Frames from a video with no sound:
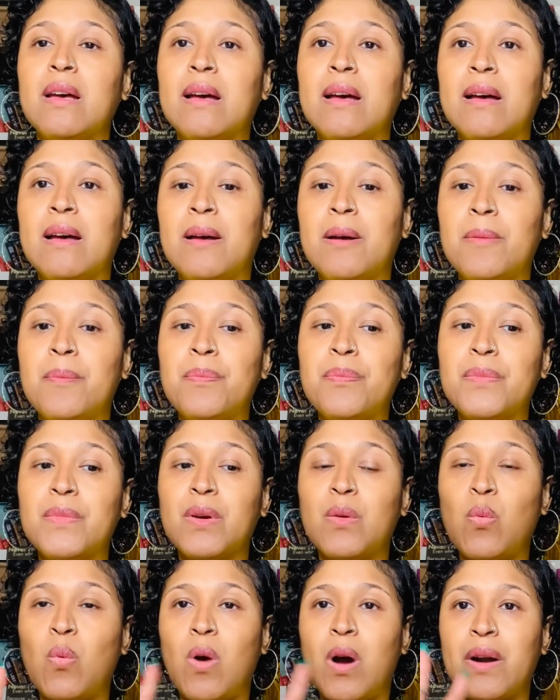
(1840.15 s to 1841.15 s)

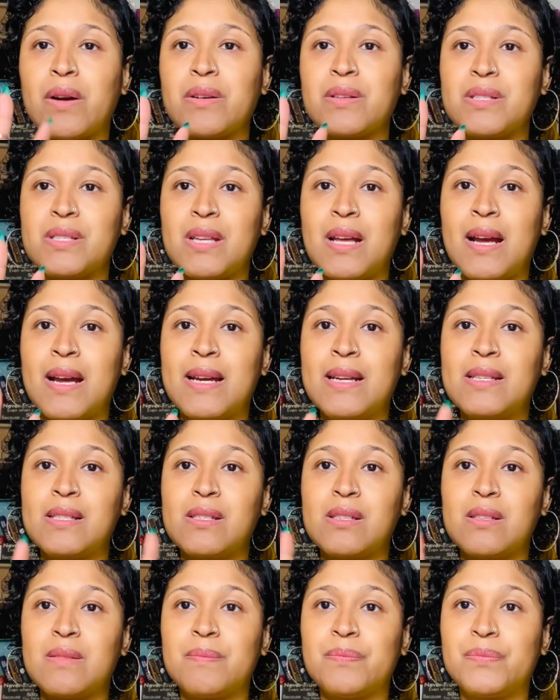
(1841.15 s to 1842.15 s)
Water
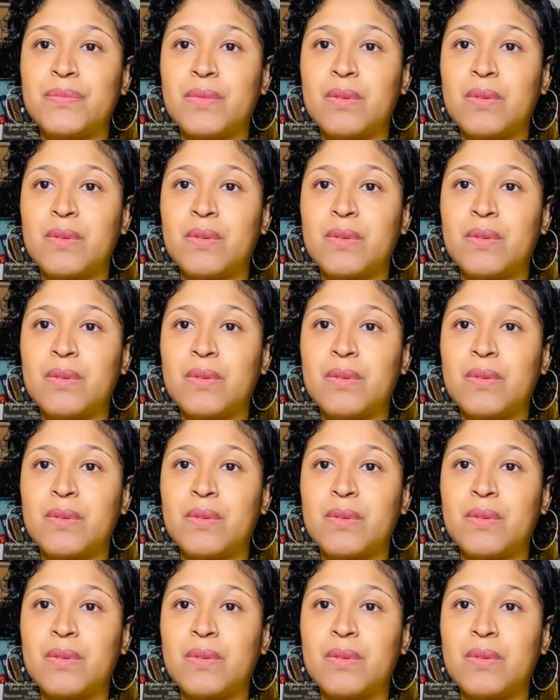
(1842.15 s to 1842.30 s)
signs